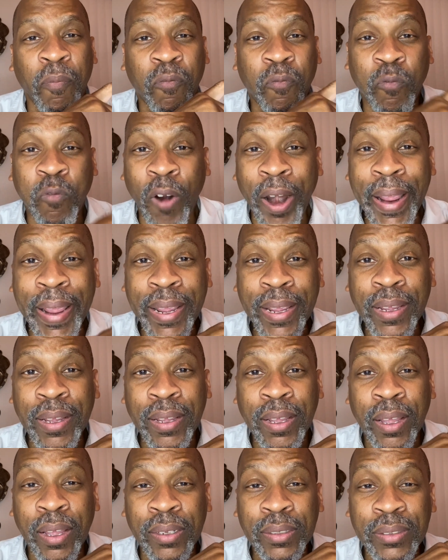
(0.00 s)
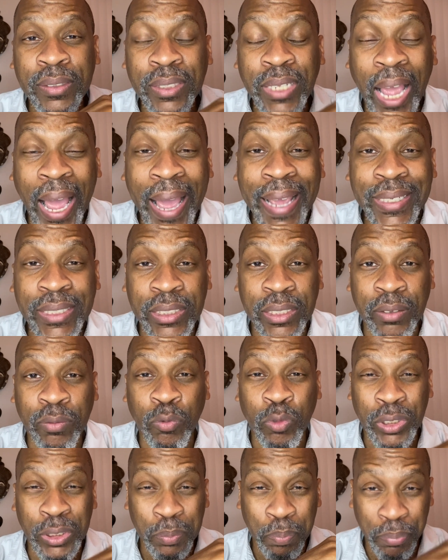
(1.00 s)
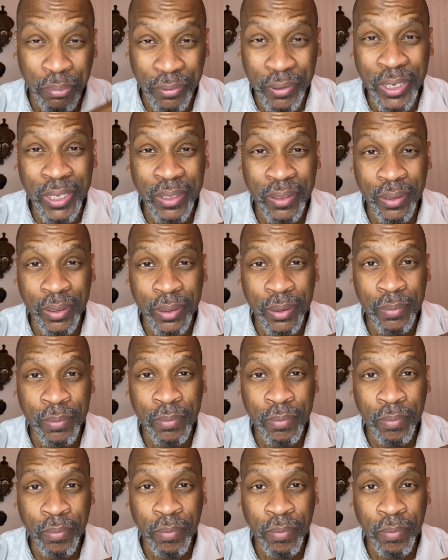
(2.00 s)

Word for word: Frank Tyson was breathing